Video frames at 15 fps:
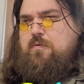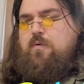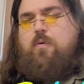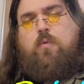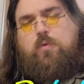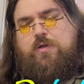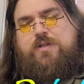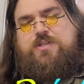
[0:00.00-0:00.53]

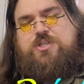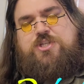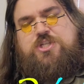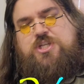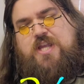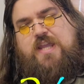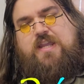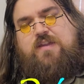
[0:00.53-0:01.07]
orange
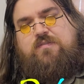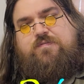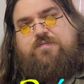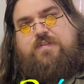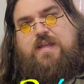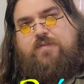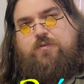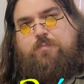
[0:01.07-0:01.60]
chicken
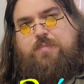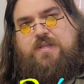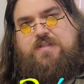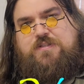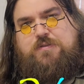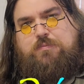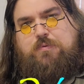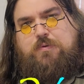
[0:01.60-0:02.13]
flavored
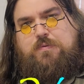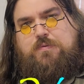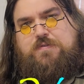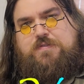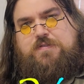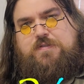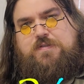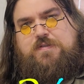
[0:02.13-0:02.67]
pizza
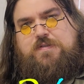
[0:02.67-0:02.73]
rolls.